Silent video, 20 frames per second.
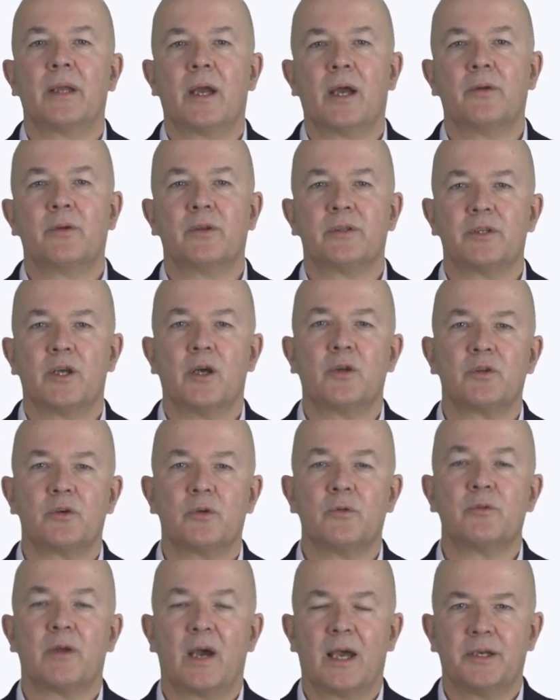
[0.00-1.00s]
Under
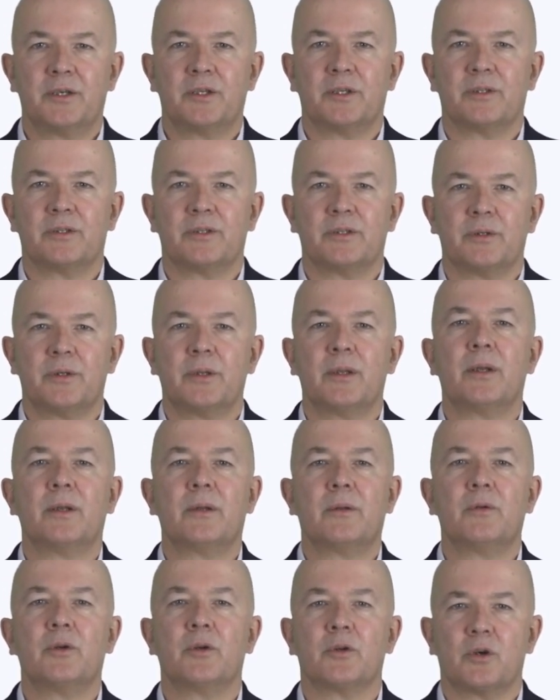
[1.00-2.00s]
social factors,
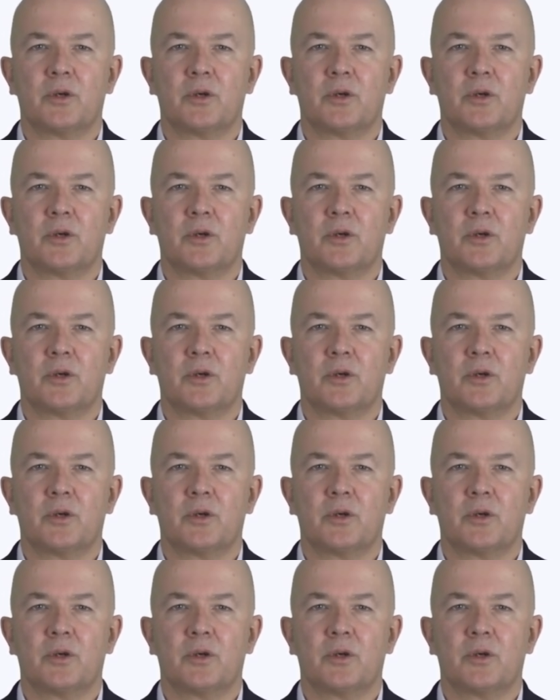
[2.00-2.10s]
you